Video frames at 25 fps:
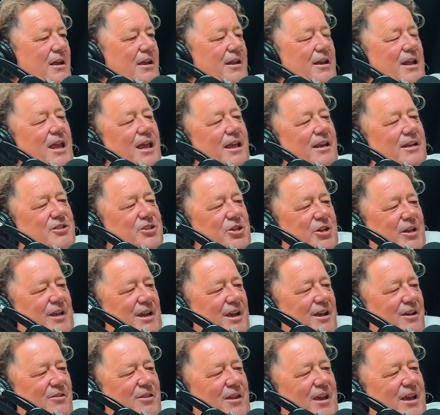And how did you
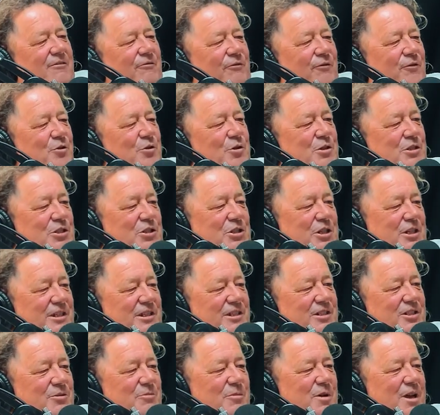go that first
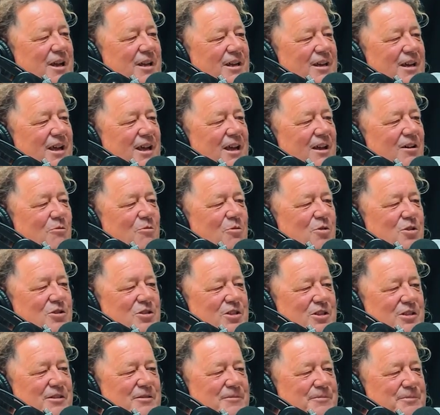season, mate? How
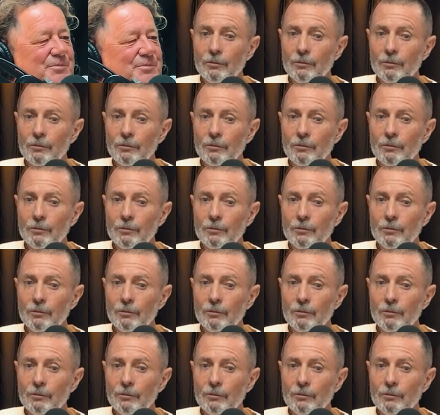was it?